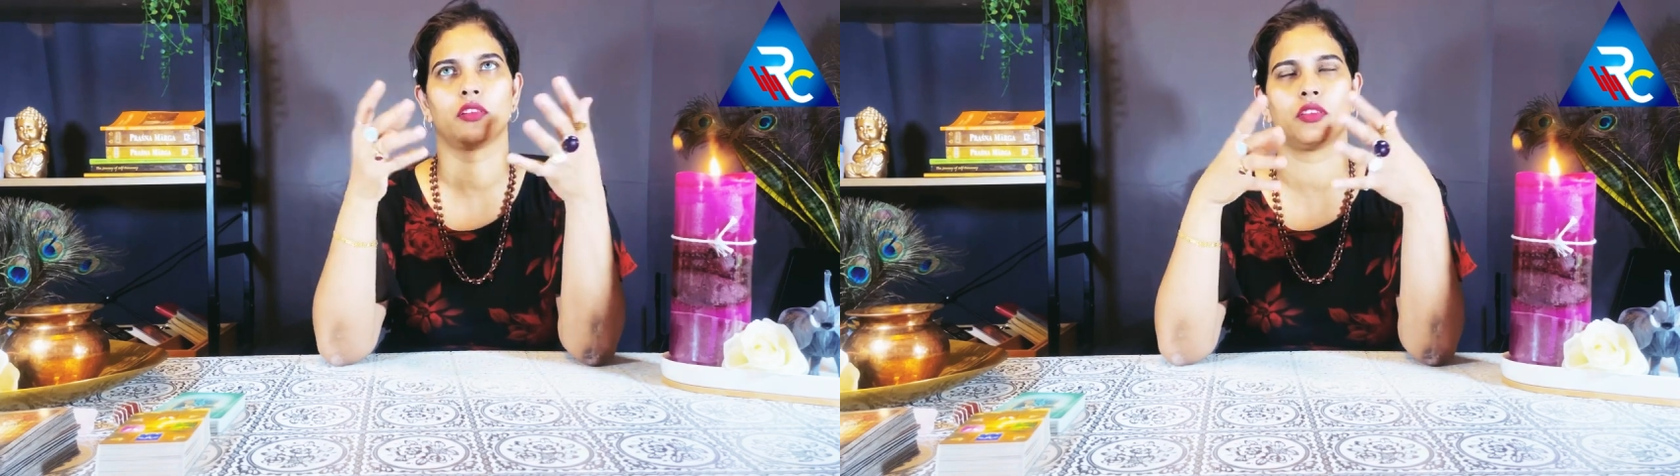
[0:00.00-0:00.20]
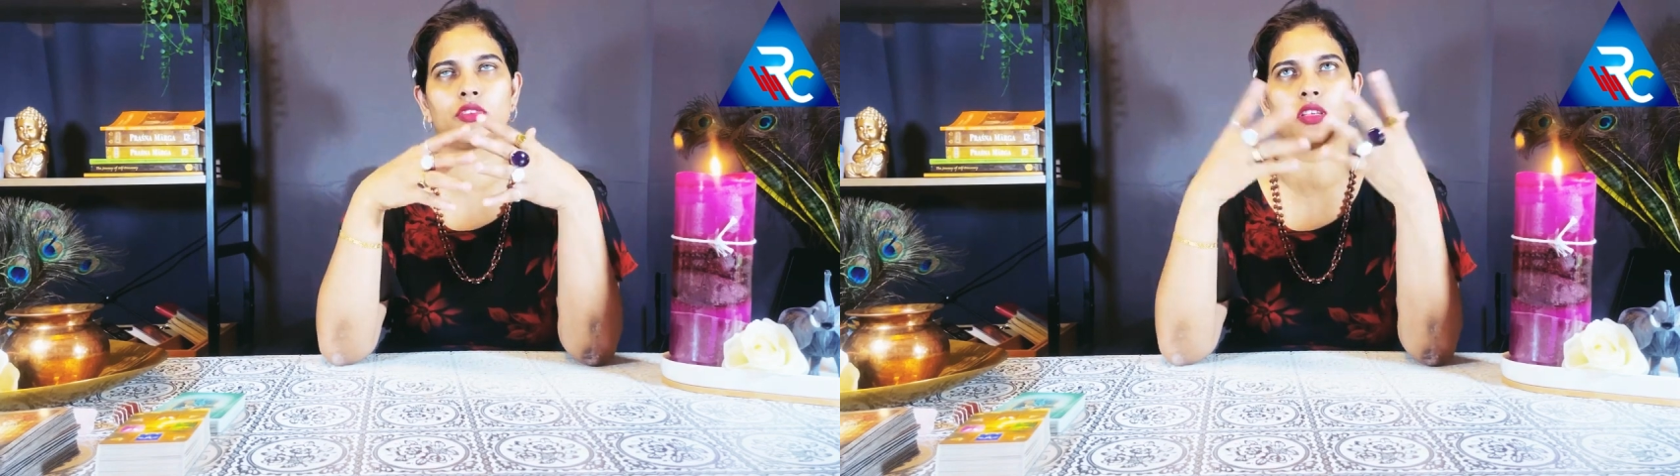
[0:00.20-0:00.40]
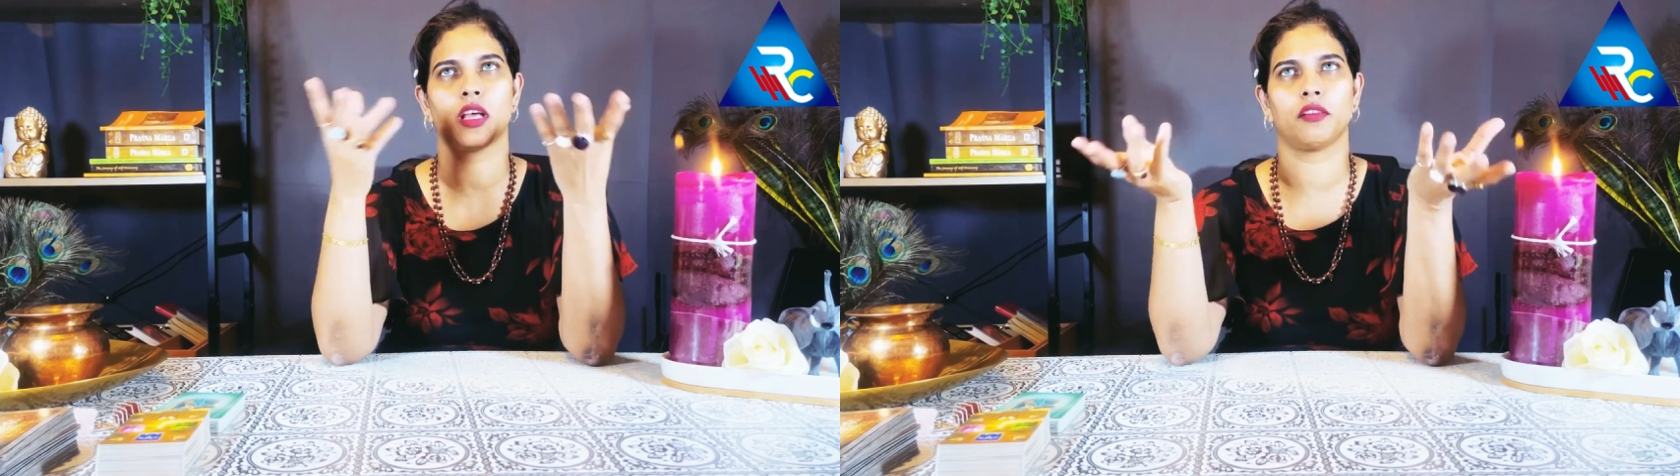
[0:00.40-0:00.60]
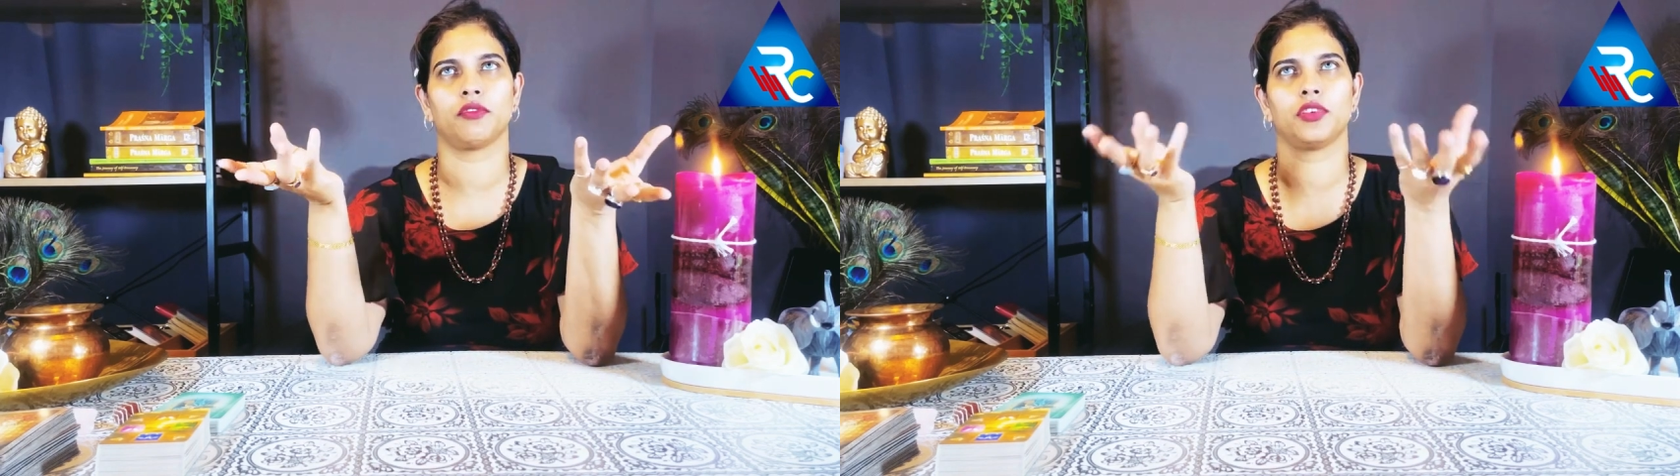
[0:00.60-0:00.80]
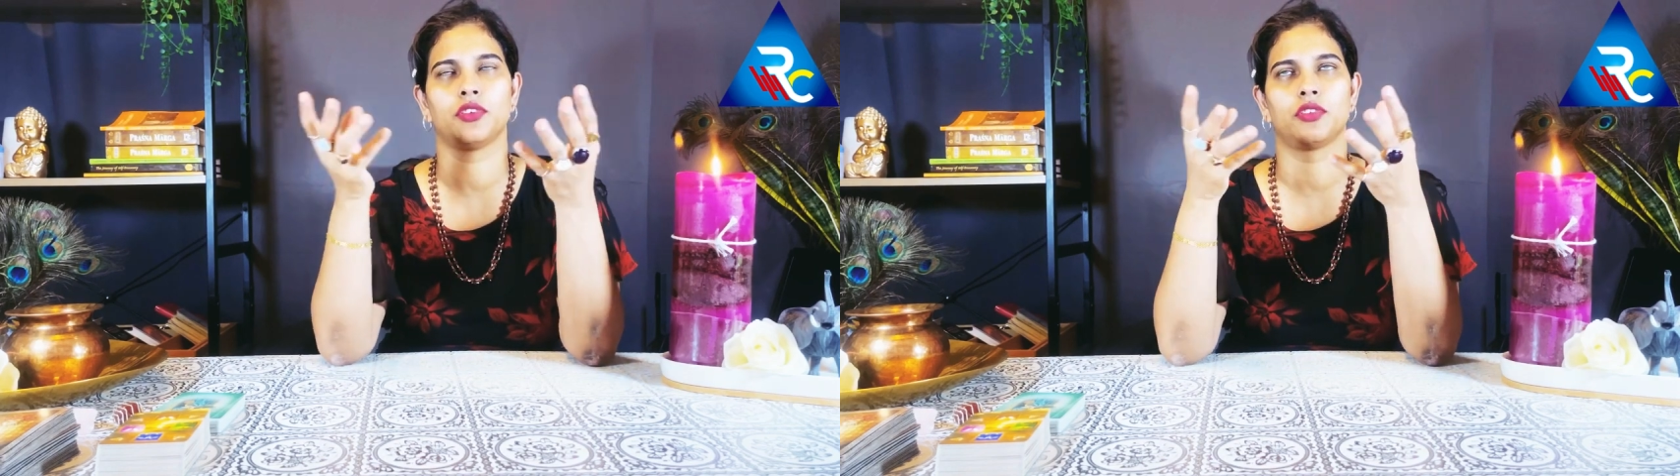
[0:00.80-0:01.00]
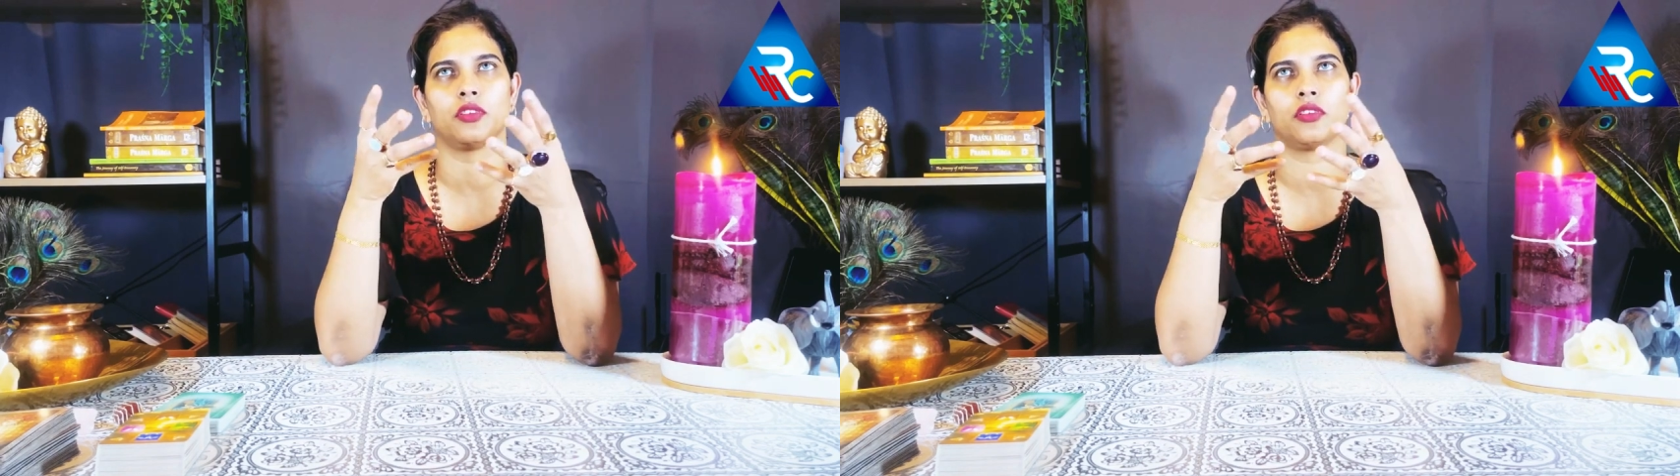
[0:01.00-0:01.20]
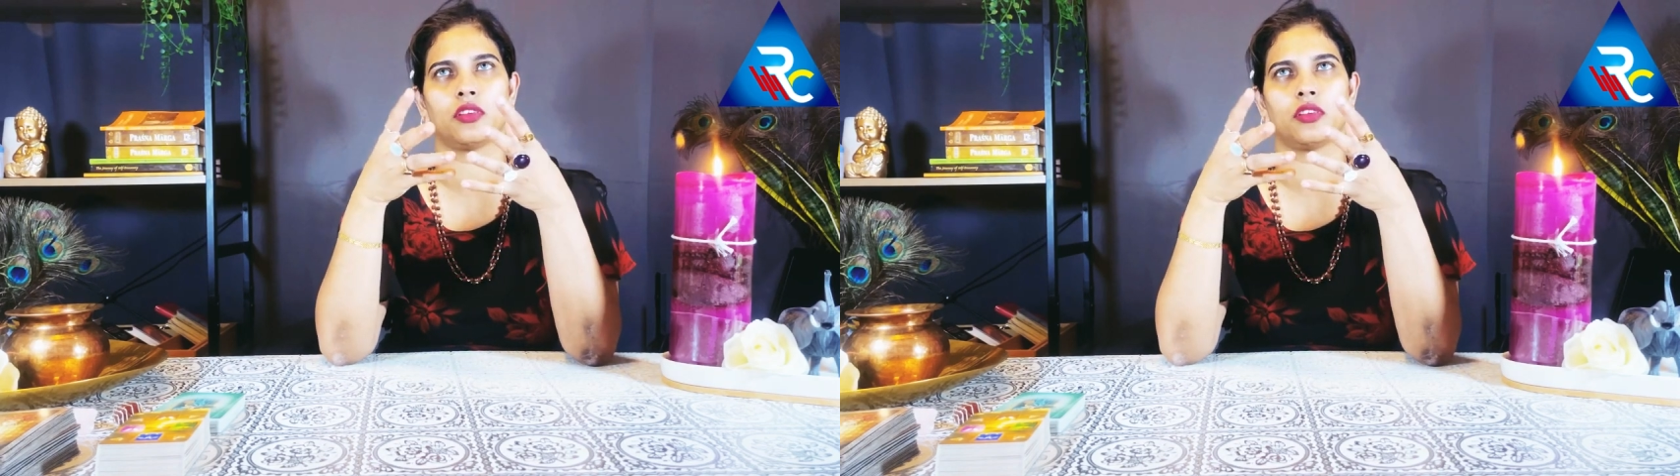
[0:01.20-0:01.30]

the salvation,